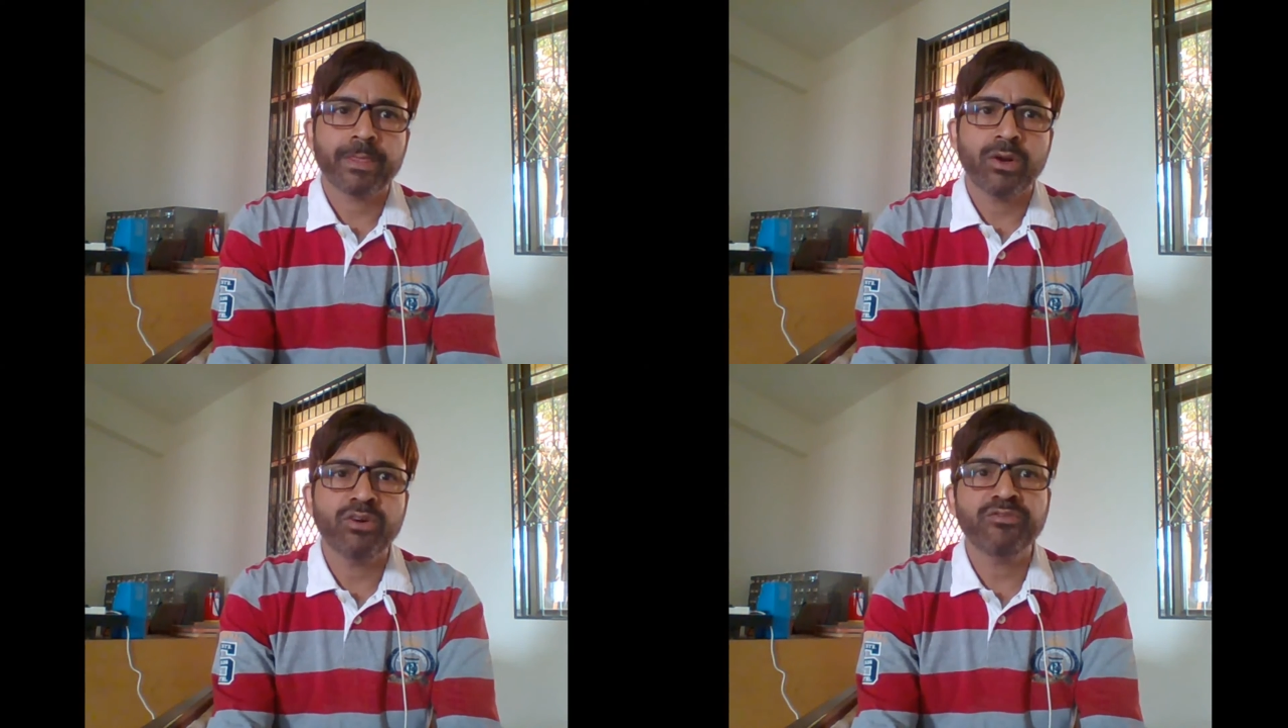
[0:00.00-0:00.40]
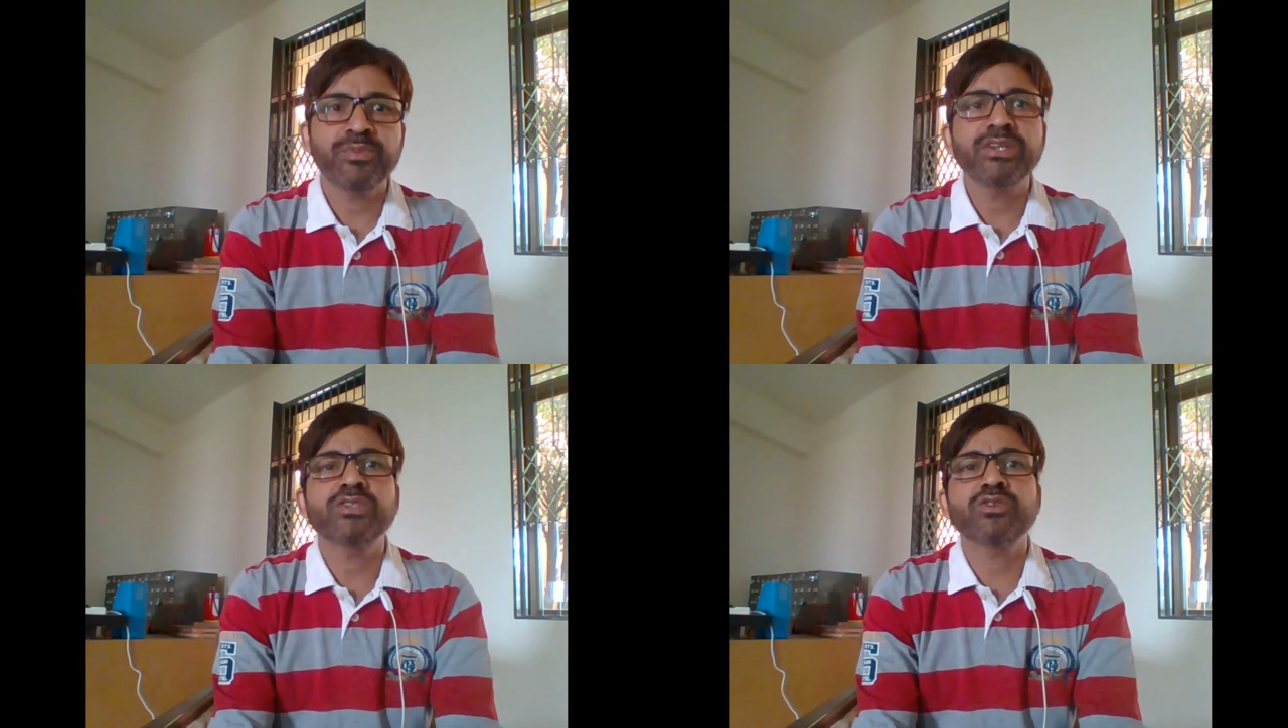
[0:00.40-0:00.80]
of
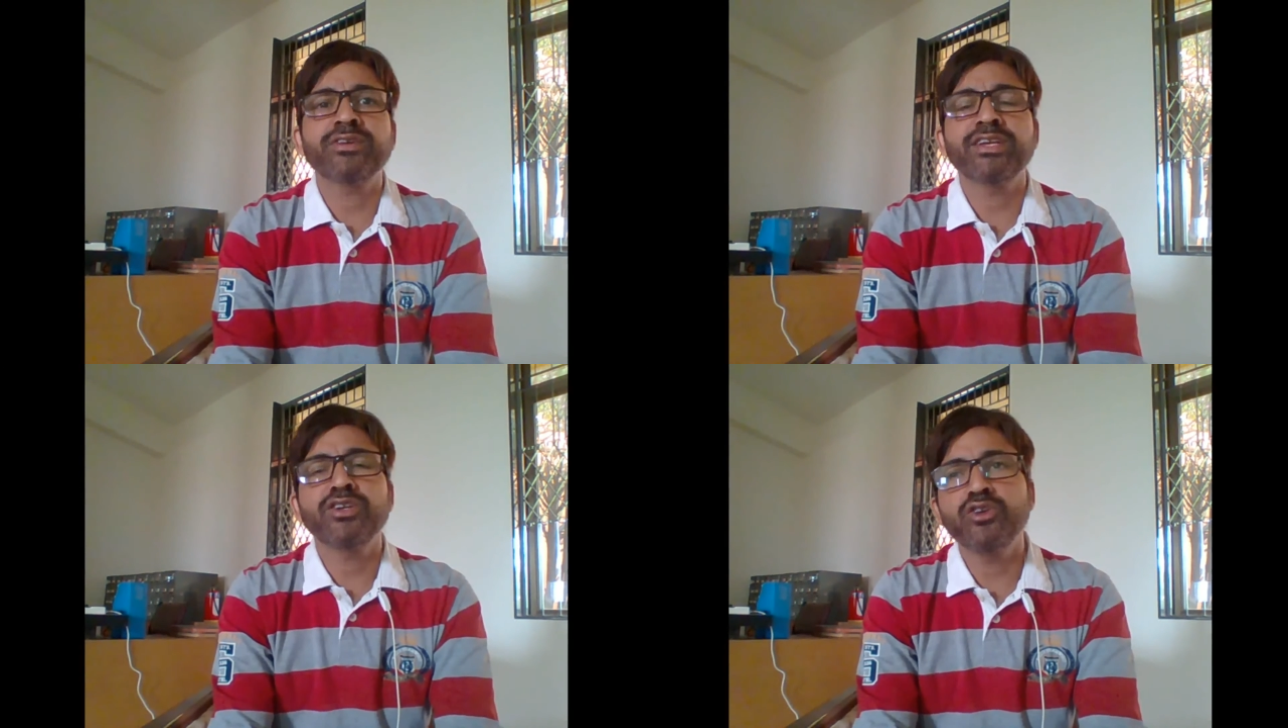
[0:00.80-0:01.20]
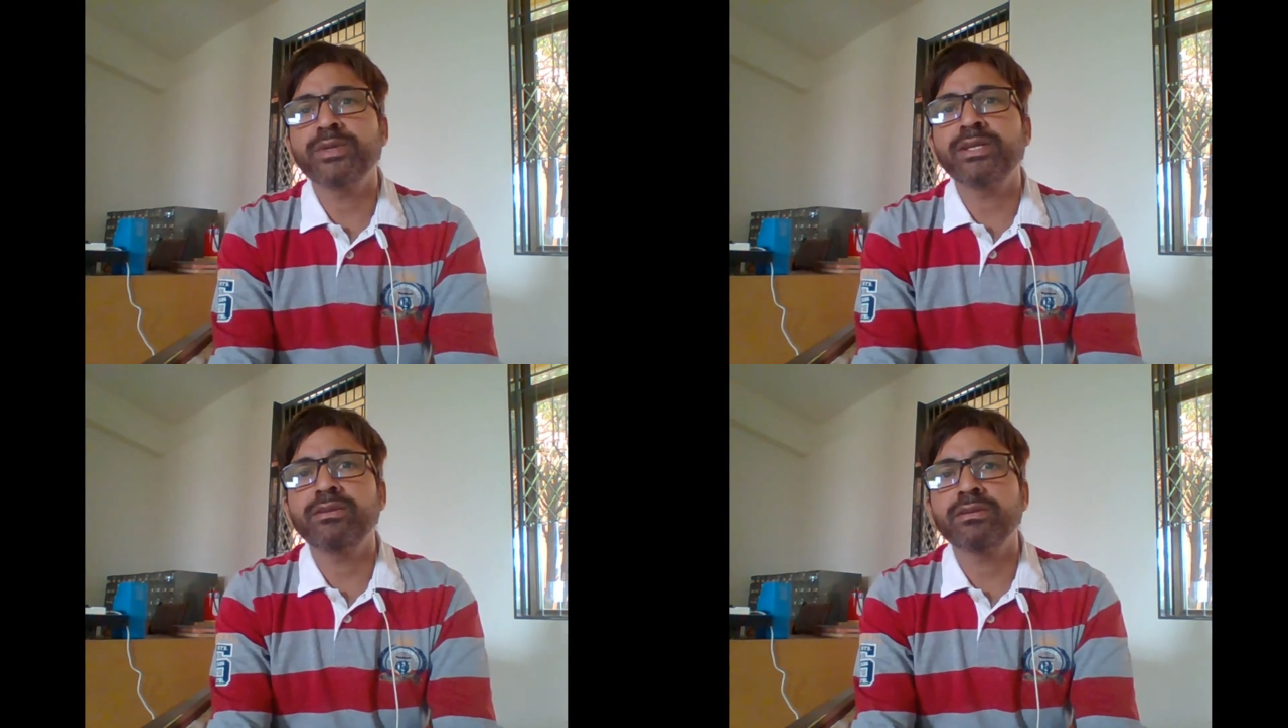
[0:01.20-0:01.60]
prehistoric
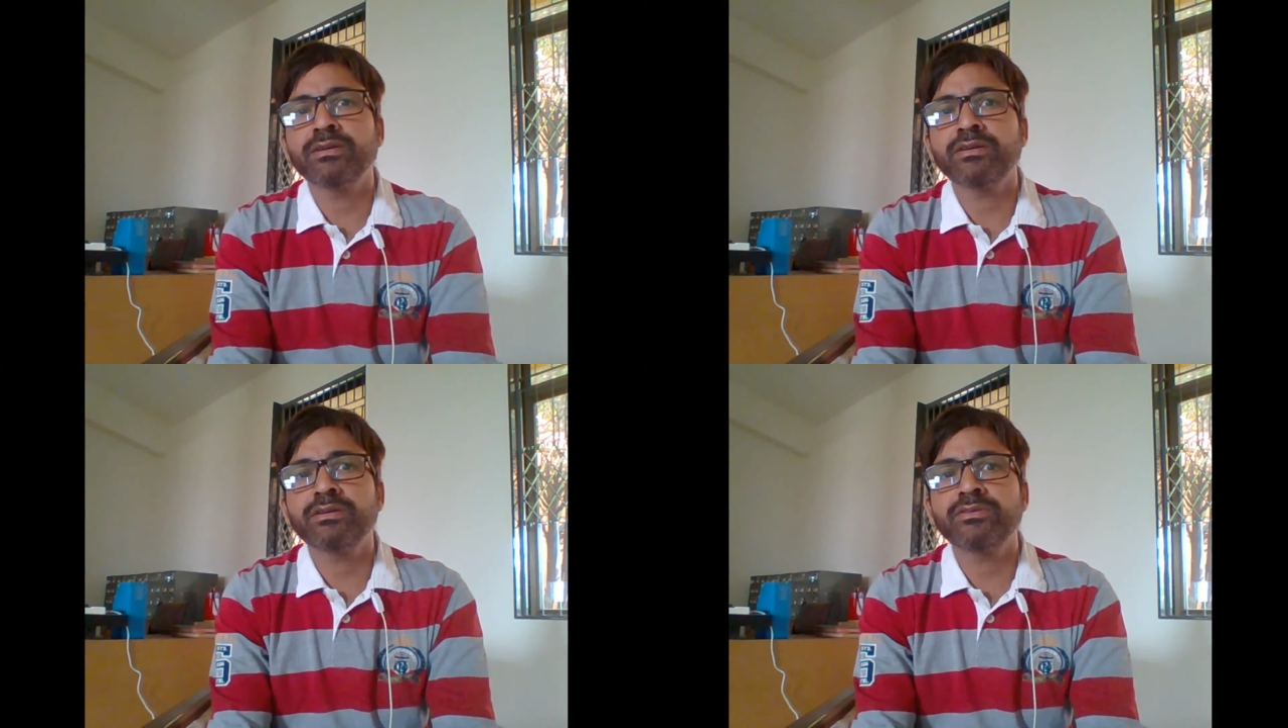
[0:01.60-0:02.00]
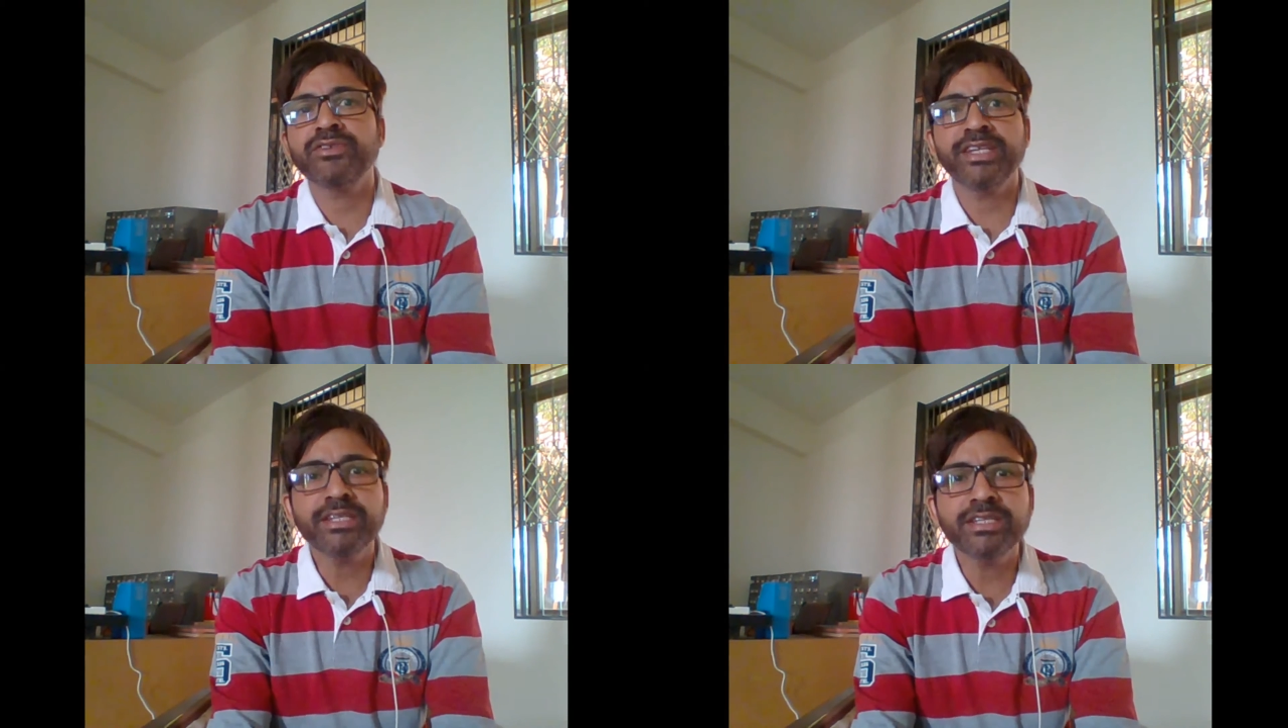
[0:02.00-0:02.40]
human
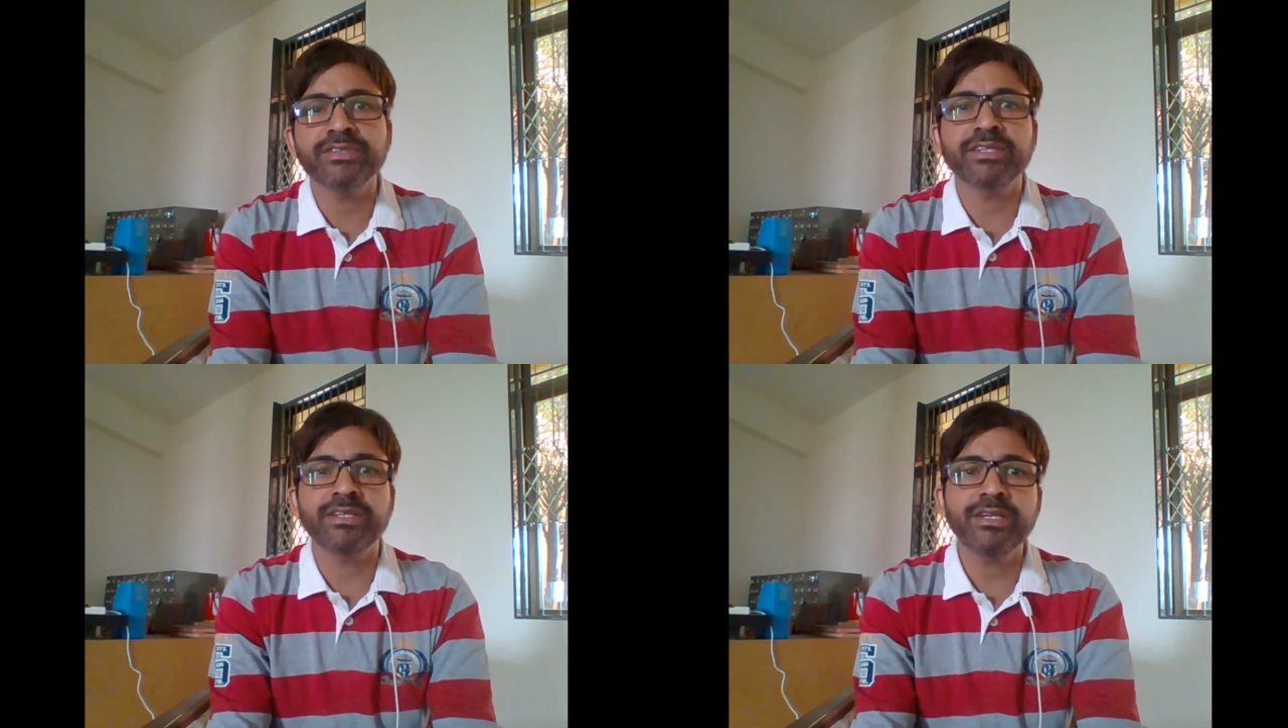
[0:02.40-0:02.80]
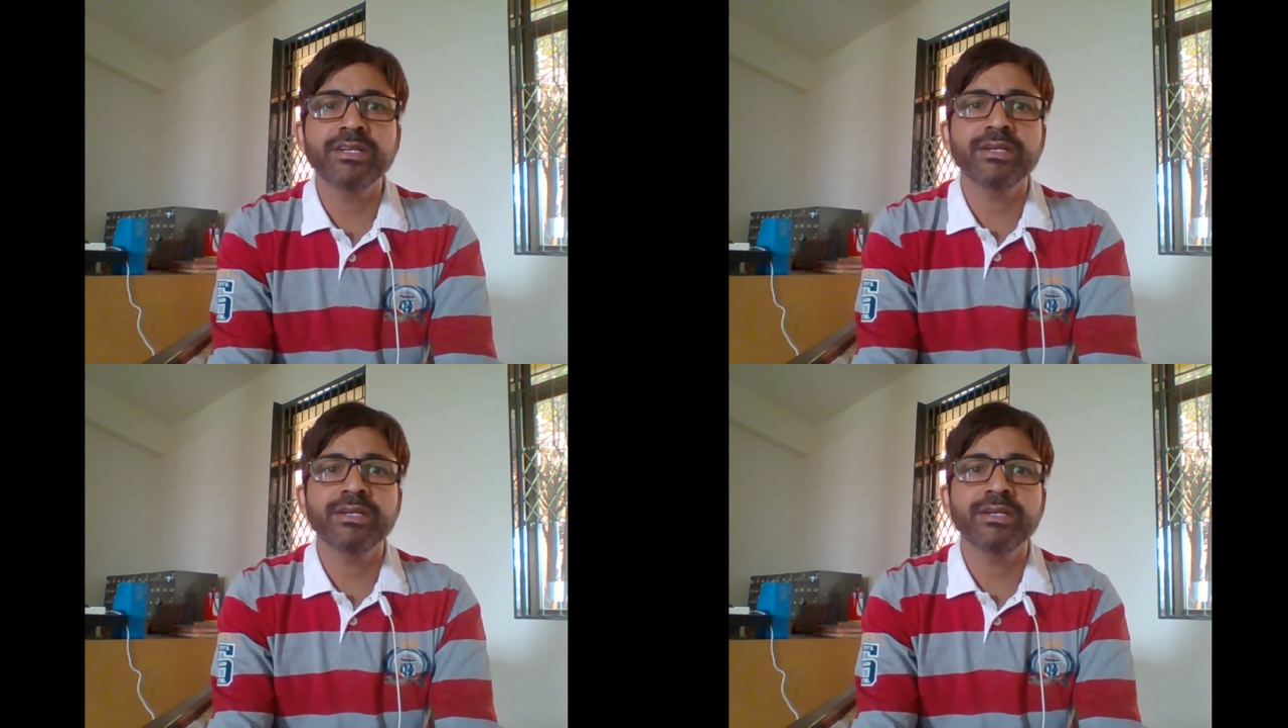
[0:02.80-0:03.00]
creativity